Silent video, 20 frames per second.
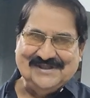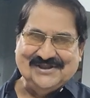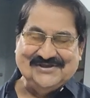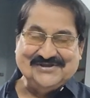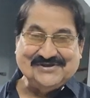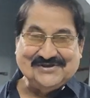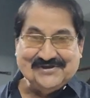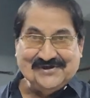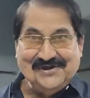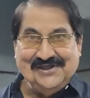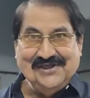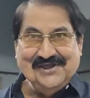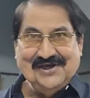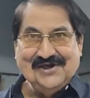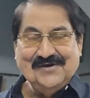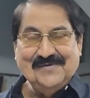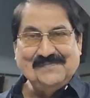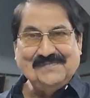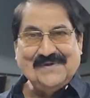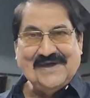The study
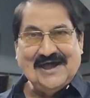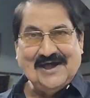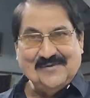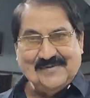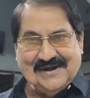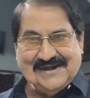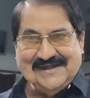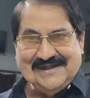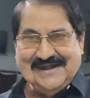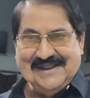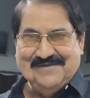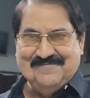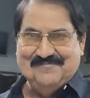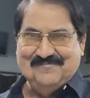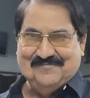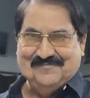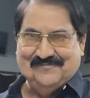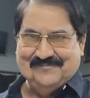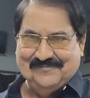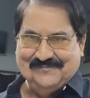of our
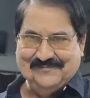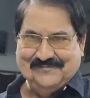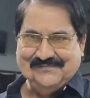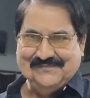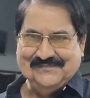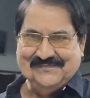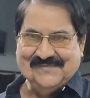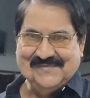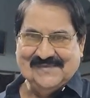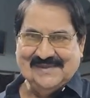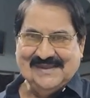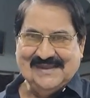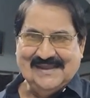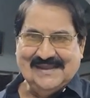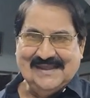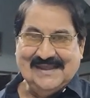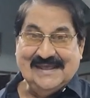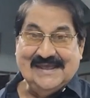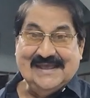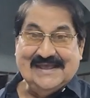team
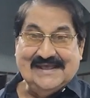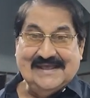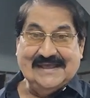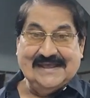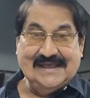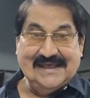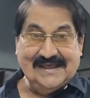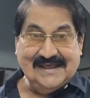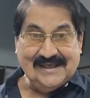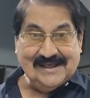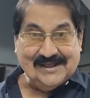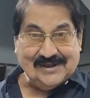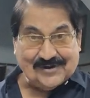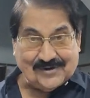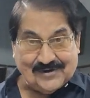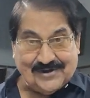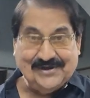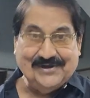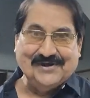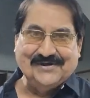
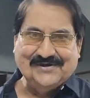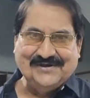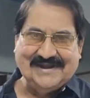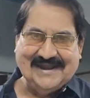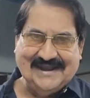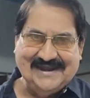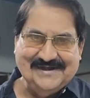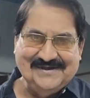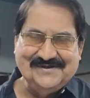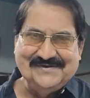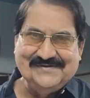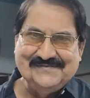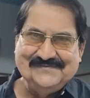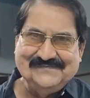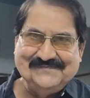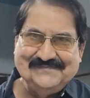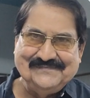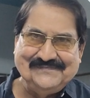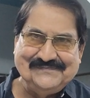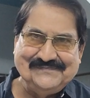conducted
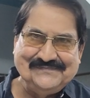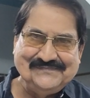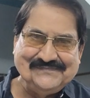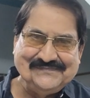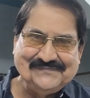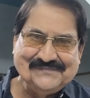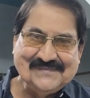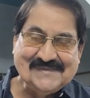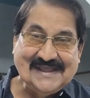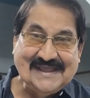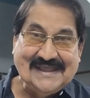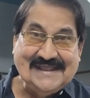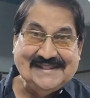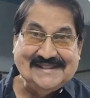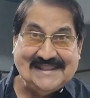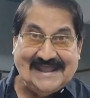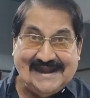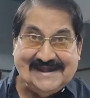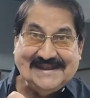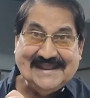
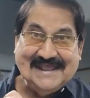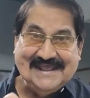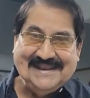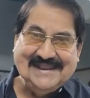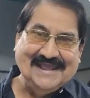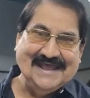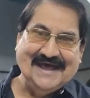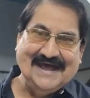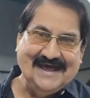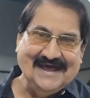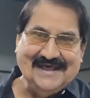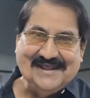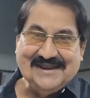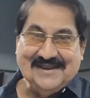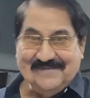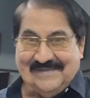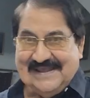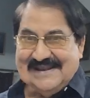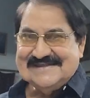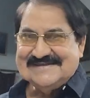in that area
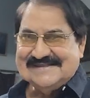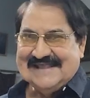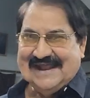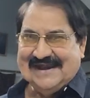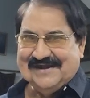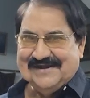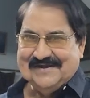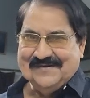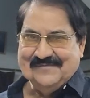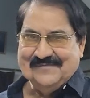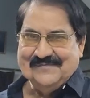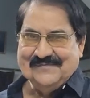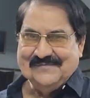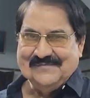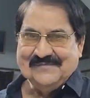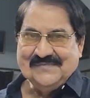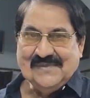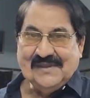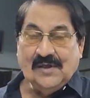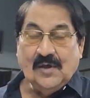reveals that
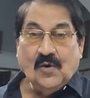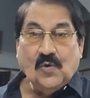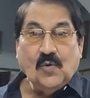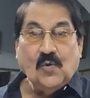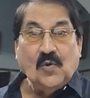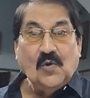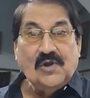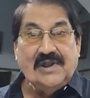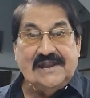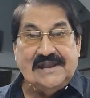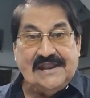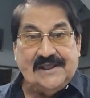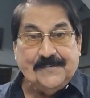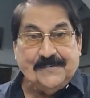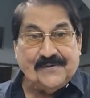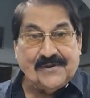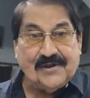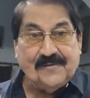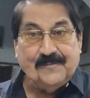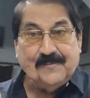
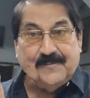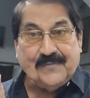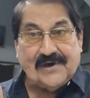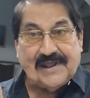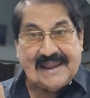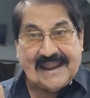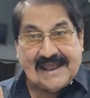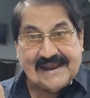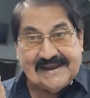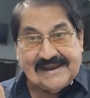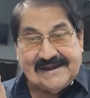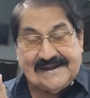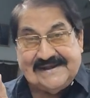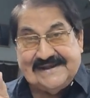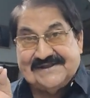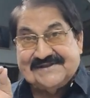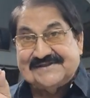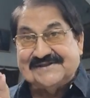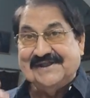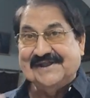only from
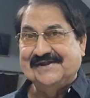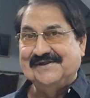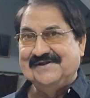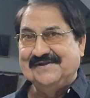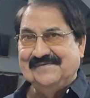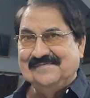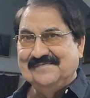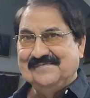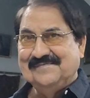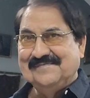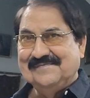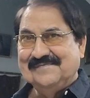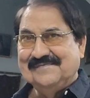Balangir district,